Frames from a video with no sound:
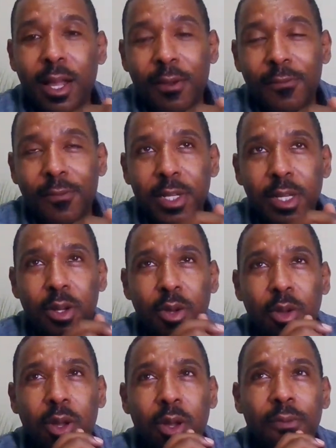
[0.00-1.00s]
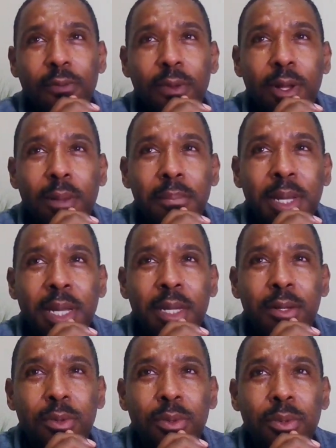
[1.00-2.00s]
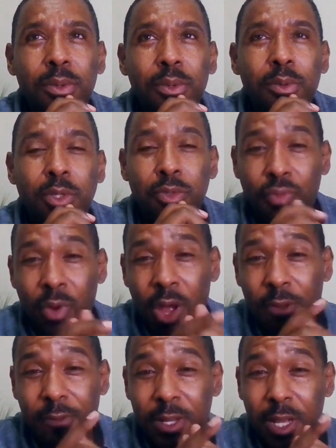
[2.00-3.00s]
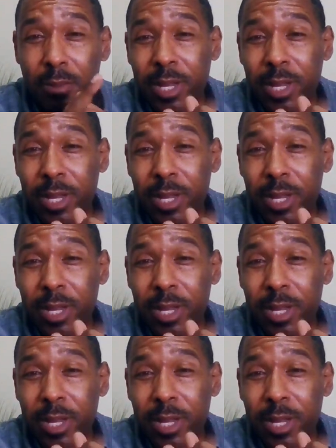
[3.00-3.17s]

a video of a man who was wrongfully,